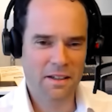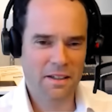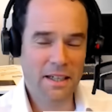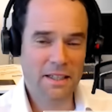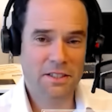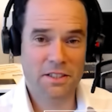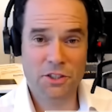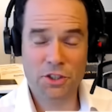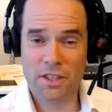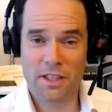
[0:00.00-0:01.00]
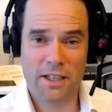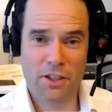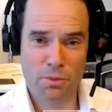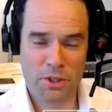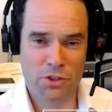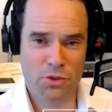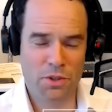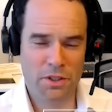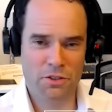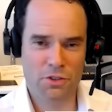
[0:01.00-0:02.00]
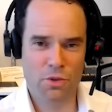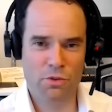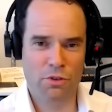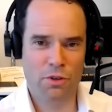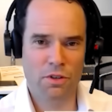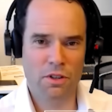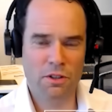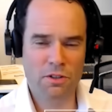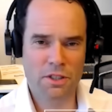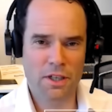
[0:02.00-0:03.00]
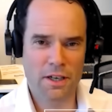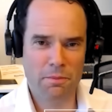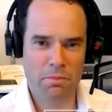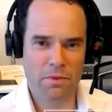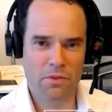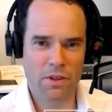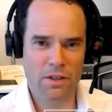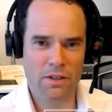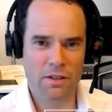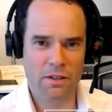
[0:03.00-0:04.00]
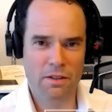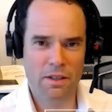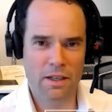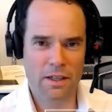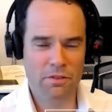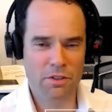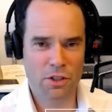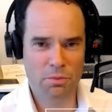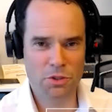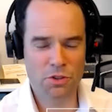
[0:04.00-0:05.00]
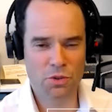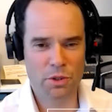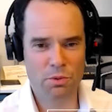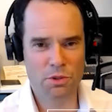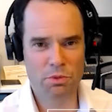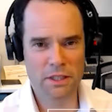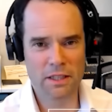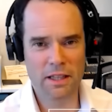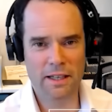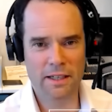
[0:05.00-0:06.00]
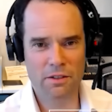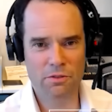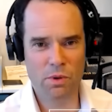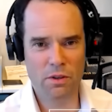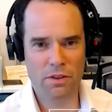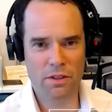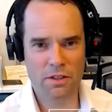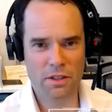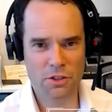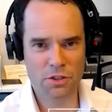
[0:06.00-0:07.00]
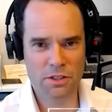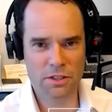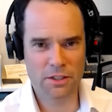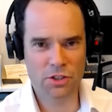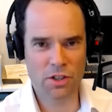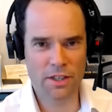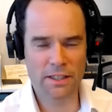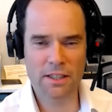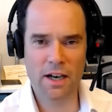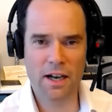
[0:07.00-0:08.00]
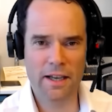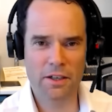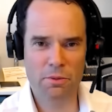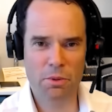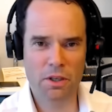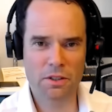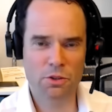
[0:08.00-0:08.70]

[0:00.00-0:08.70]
Yeah, it's essentially an economic story. So for a long time, the EV adoption story was really led out of wealthy countries and starting at the high end of the market.